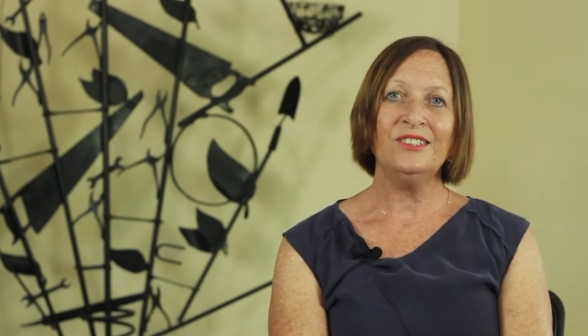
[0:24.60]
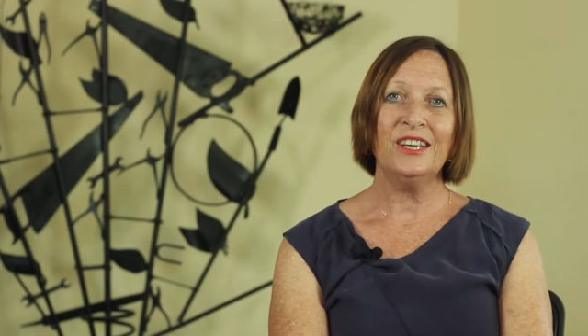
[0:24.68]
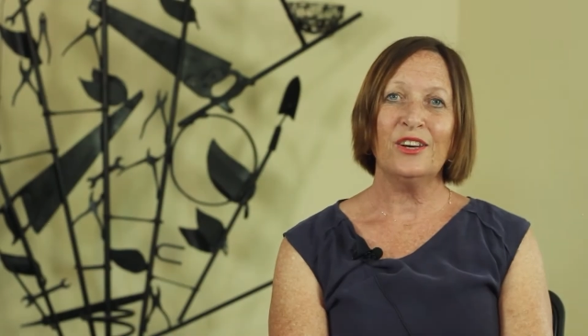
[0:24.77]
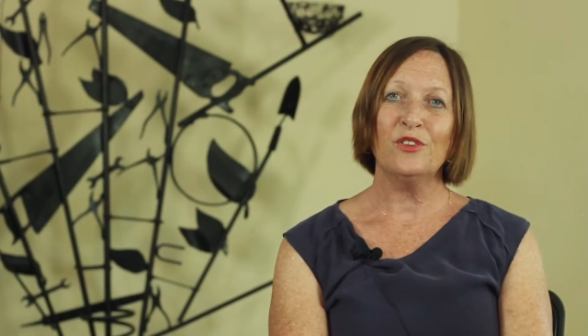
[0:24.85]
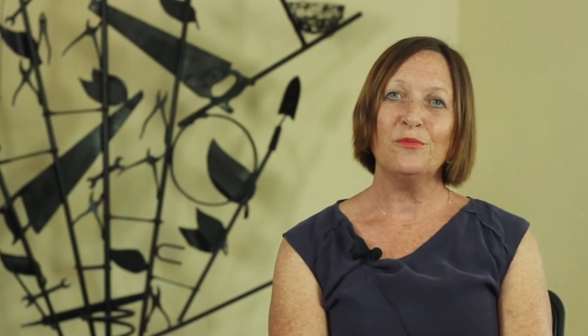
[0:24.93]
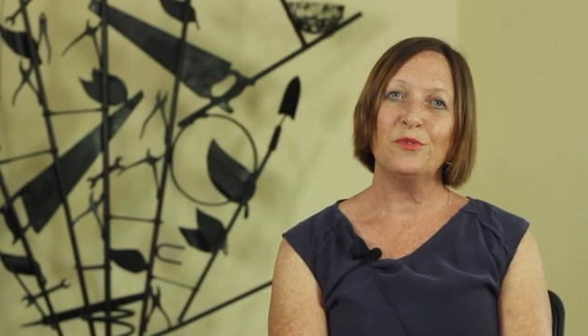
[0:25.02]

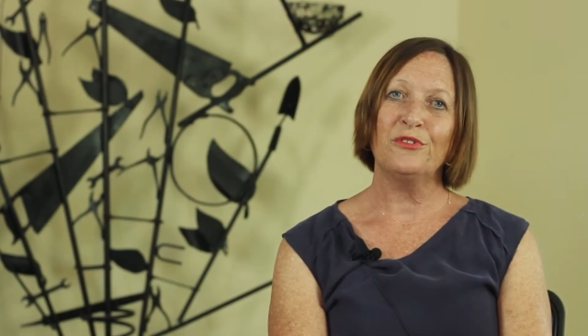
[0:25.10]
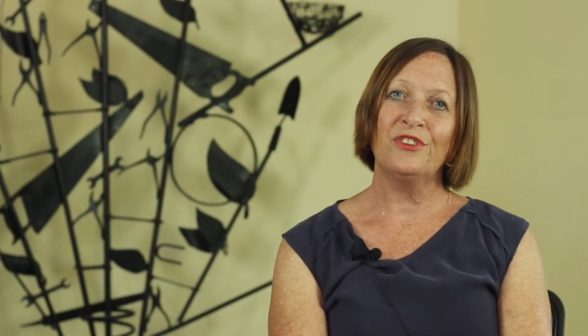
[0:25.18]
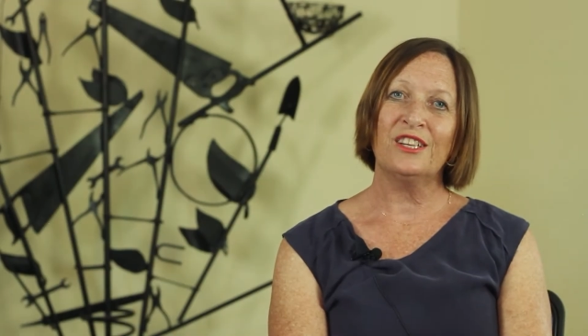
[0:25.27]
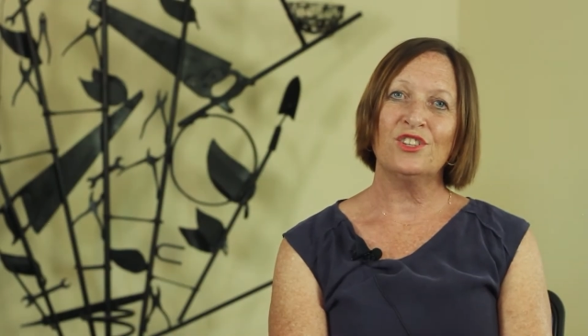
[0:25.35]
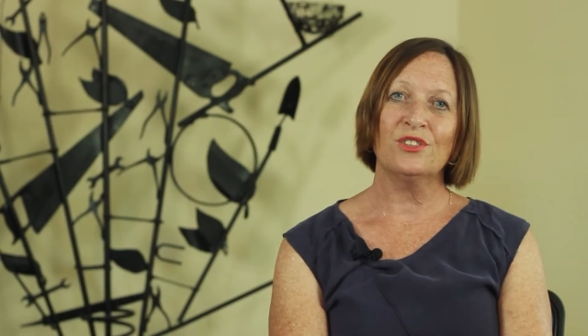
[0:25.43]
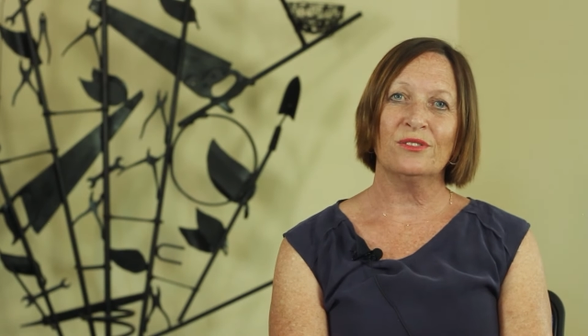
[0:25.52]
health
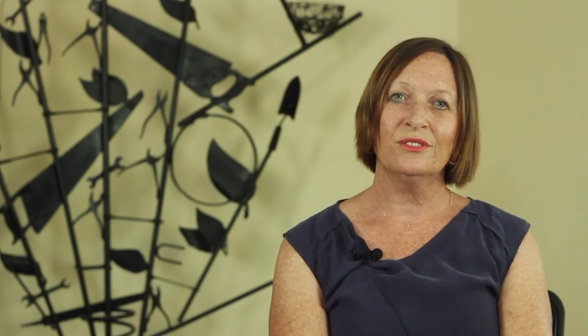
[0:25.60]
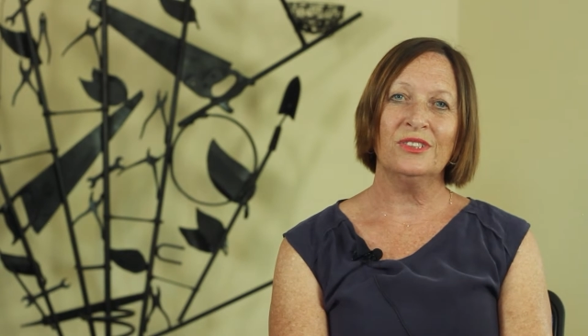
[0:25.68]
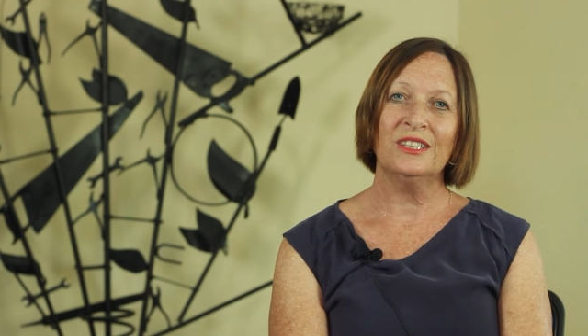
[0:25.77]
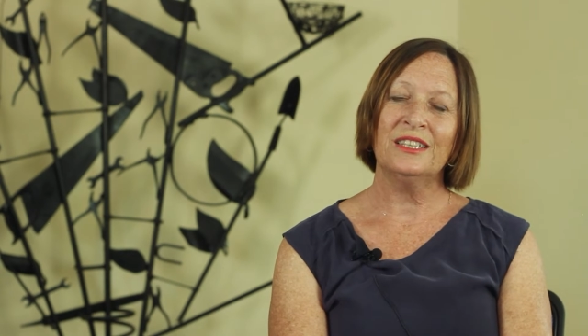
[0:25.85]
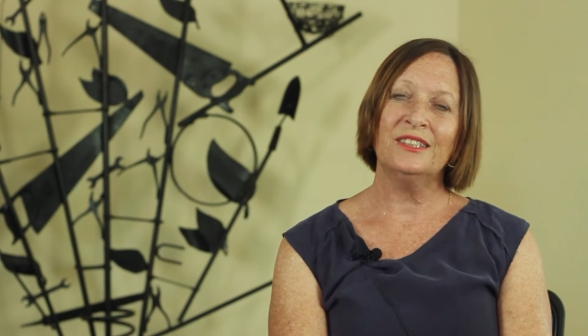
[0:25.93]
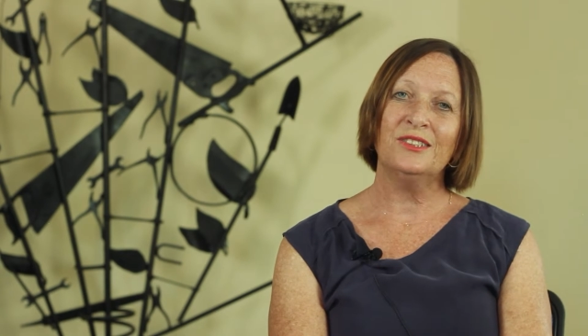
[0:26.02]
professionals,
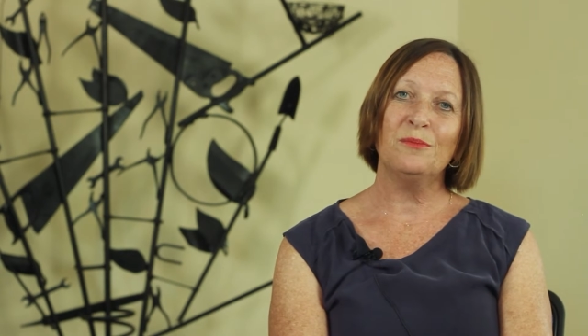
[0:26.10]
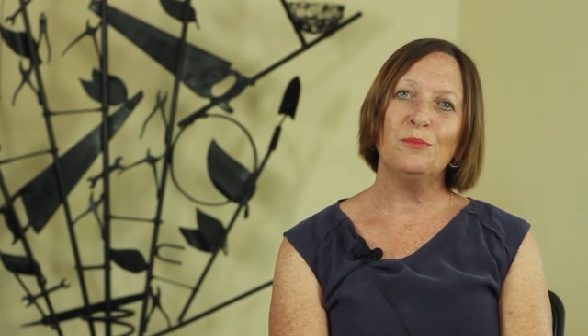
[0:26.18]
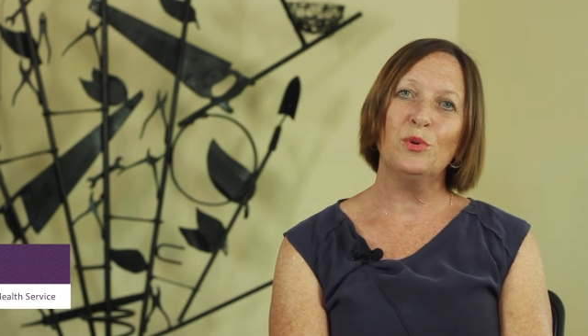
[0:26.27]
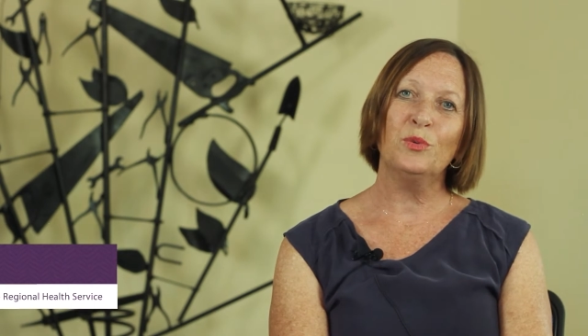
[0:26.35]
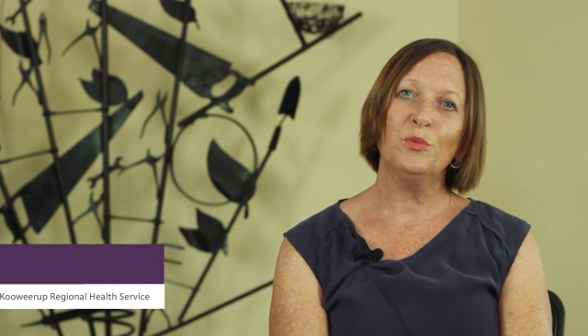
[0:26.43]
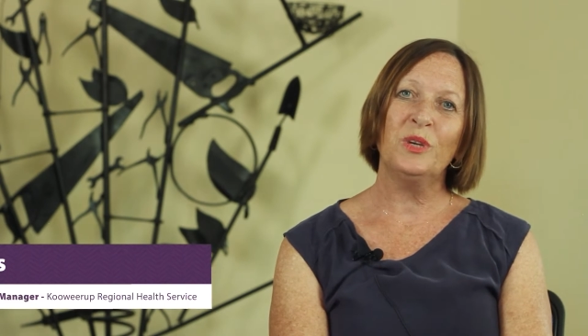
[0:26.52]
it's
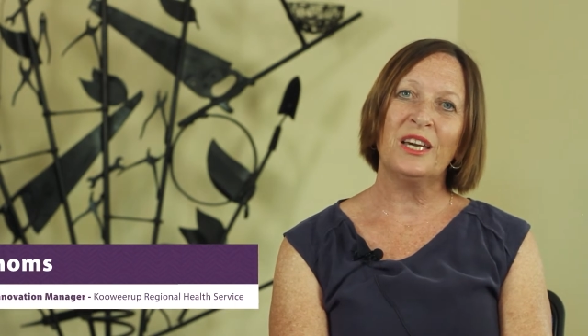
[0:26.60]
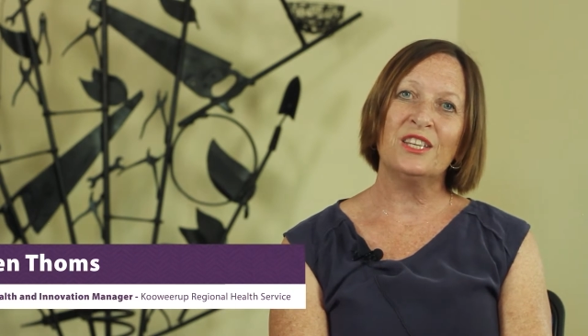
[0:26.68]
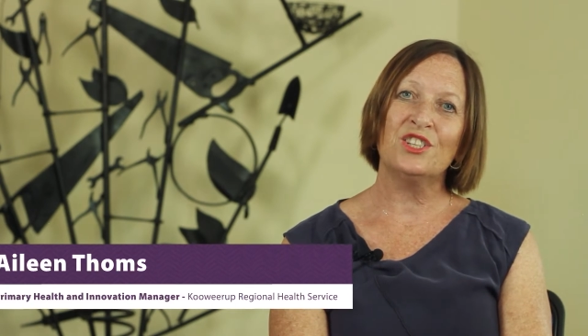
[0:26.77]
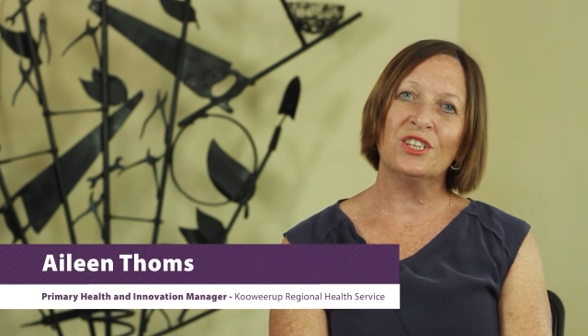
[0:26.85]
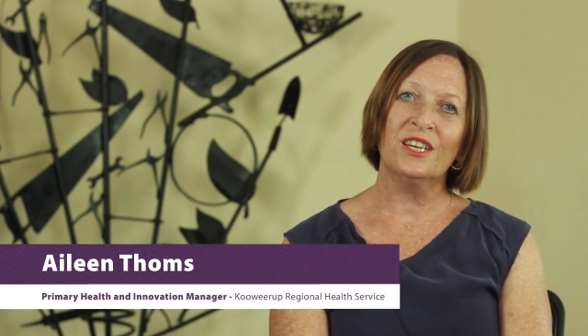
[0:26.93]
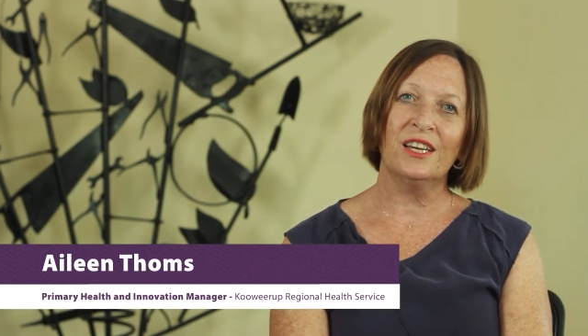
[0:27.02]
important we
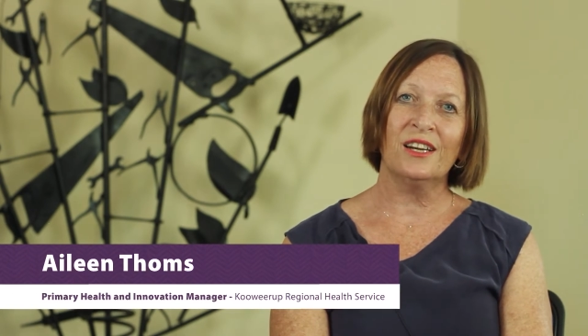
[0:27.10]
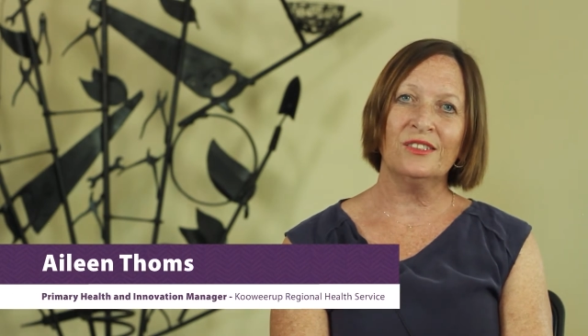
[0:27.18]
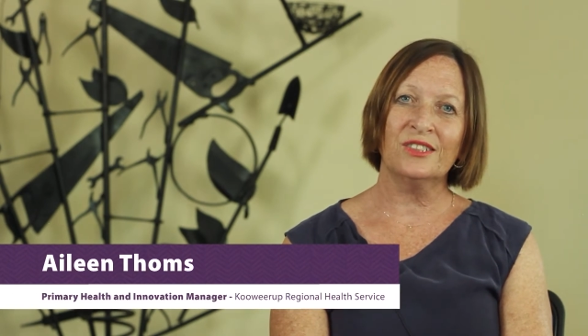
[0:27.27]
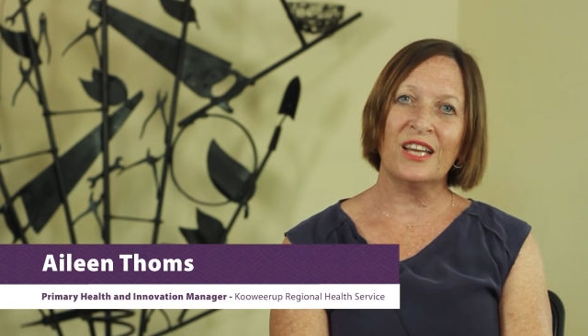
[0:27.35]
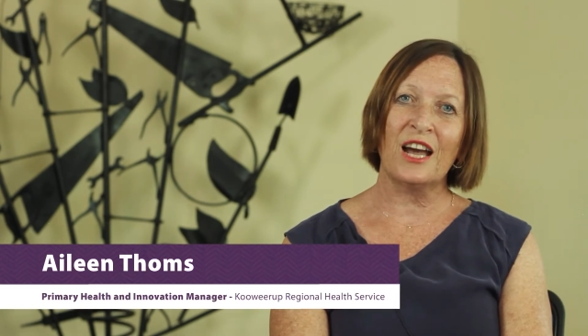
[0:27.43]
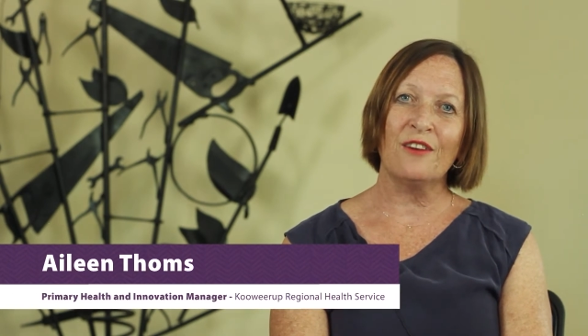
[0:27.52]
educate our
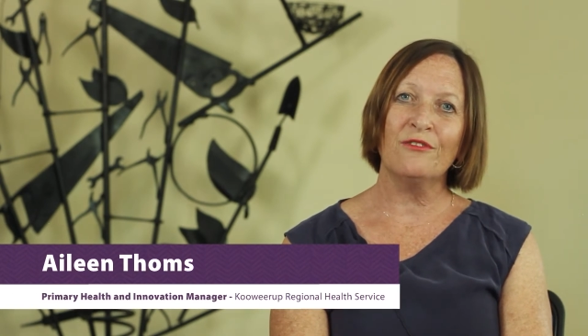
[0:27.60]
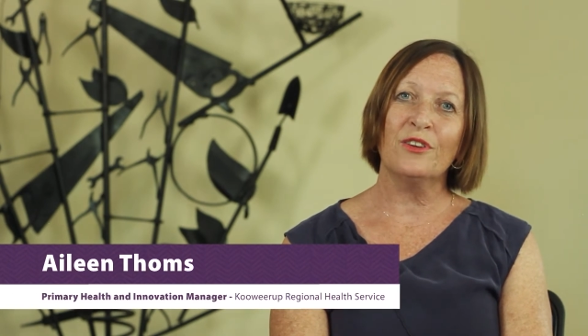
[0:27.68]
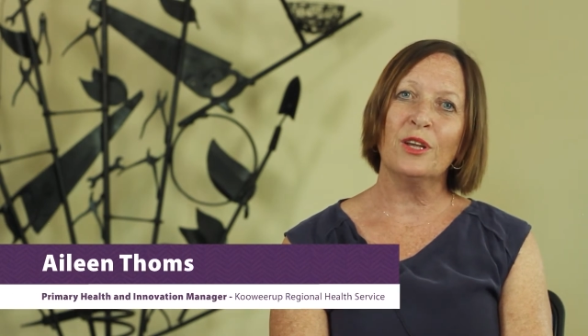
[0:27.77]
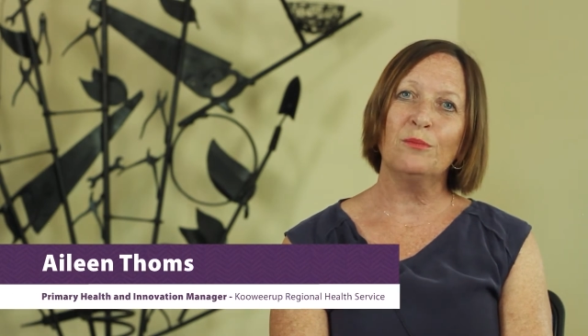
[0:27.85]
staff